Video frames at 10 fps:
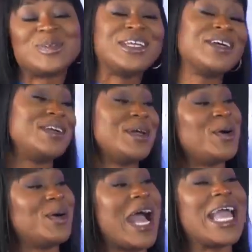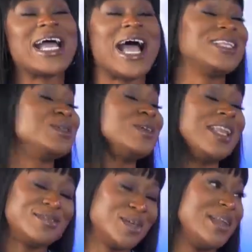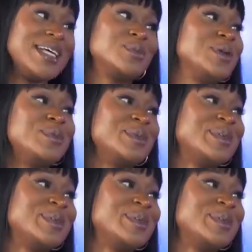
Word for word: you never know. I I do love to bless people.